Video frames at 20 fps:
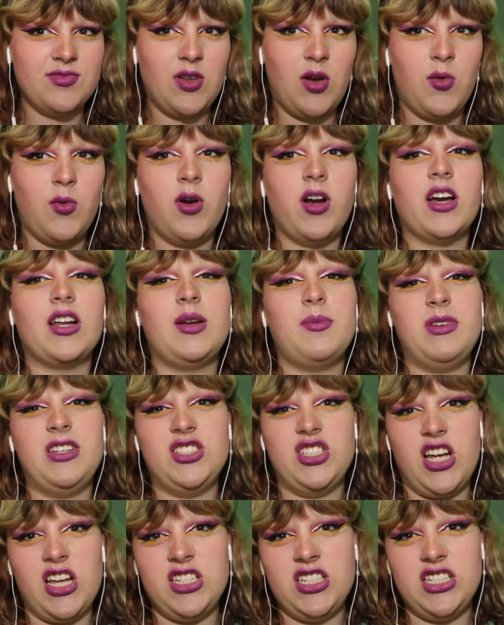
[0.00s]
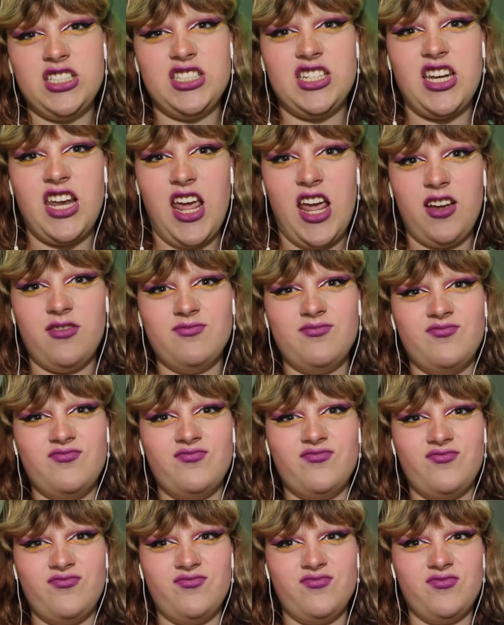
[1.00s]
we're gonna be judging today.
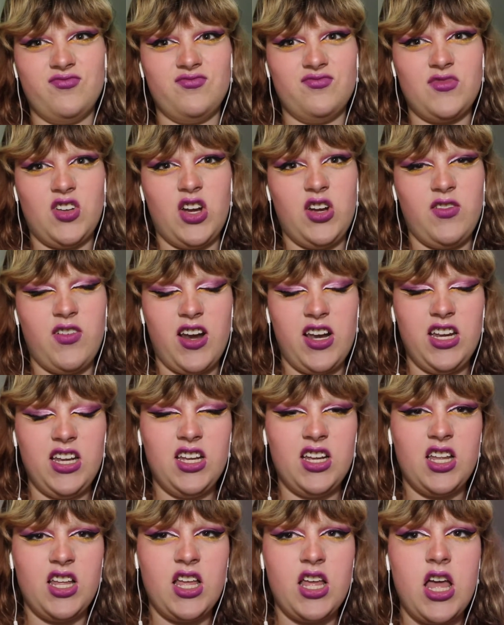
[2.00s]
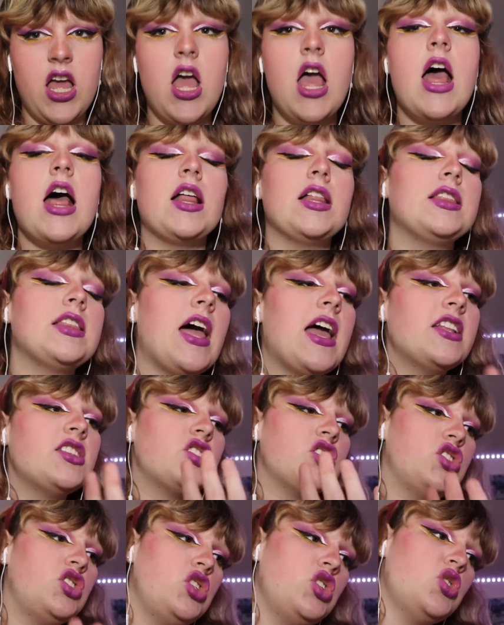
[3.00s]
Are you ready?
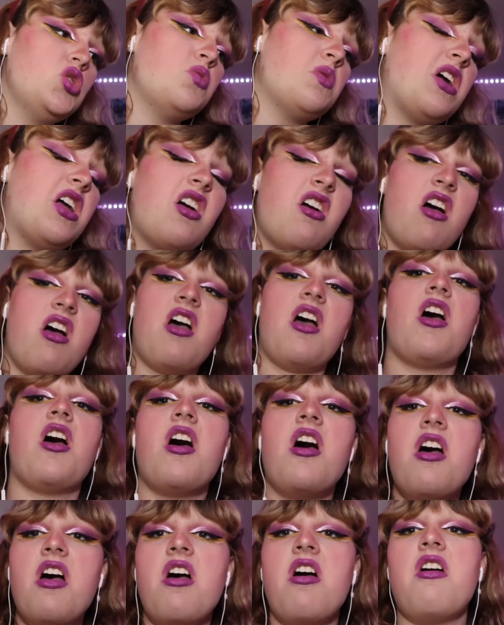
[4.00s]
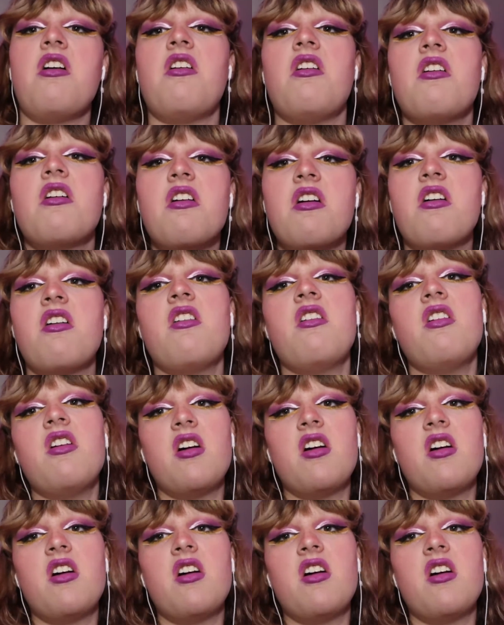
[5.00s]
Let's do it. Uh, uh, uh, uh uh.